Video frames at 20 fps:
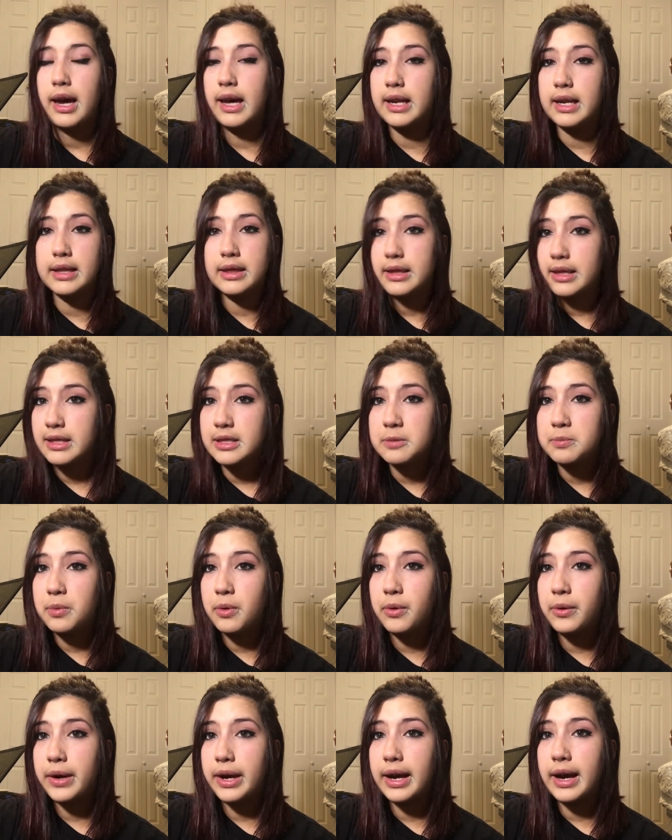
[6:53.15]
And at this
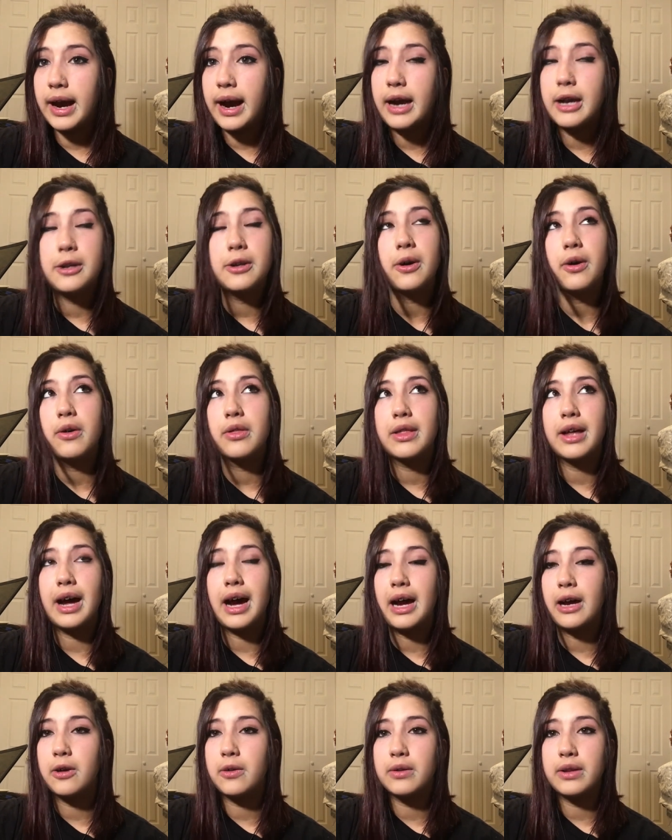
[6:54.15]
point, I know that
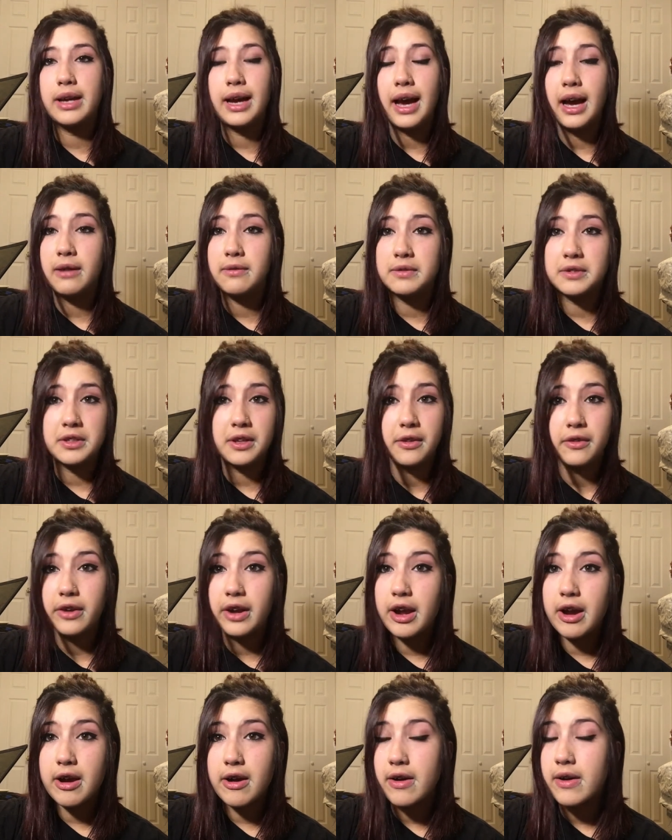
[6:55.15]
I only have another
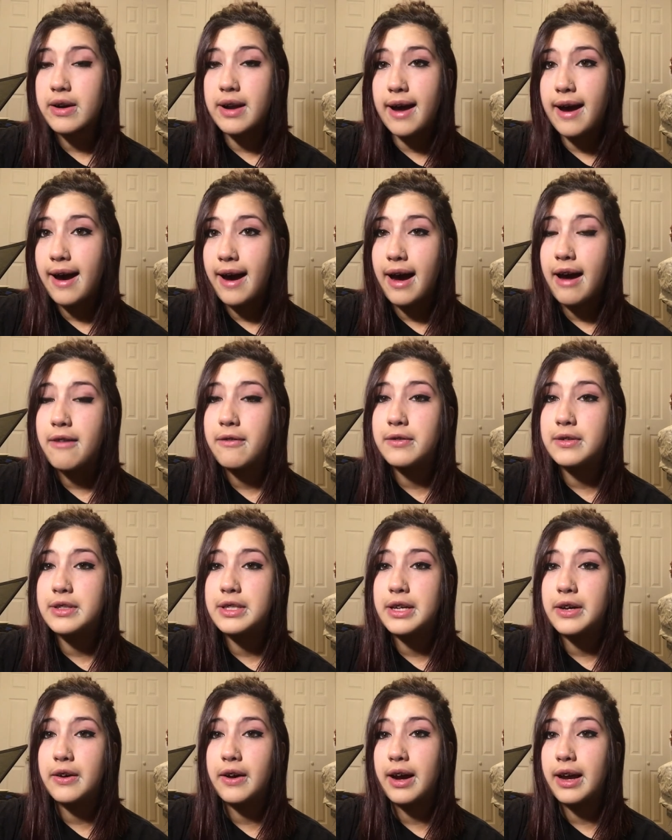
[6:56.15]
year and a half
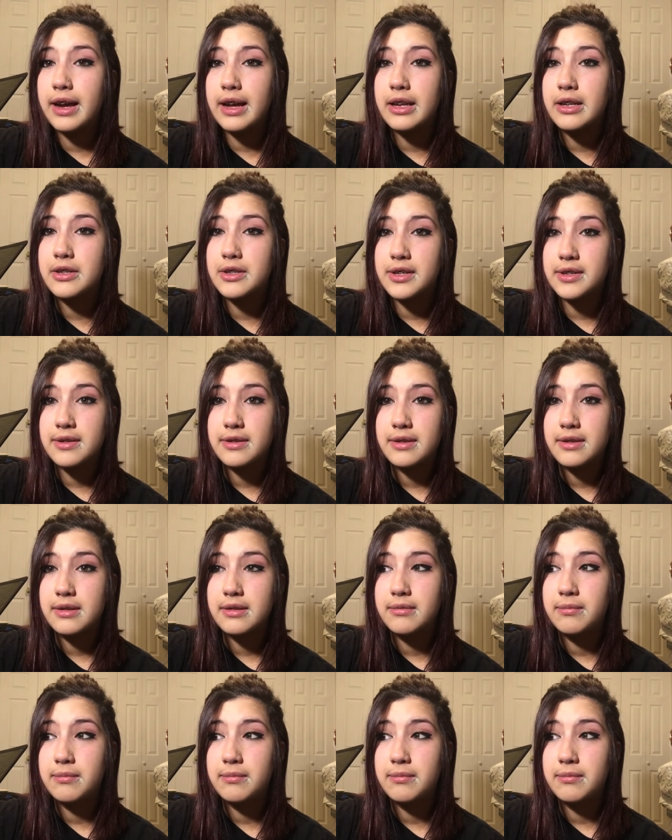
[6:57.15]
until I can just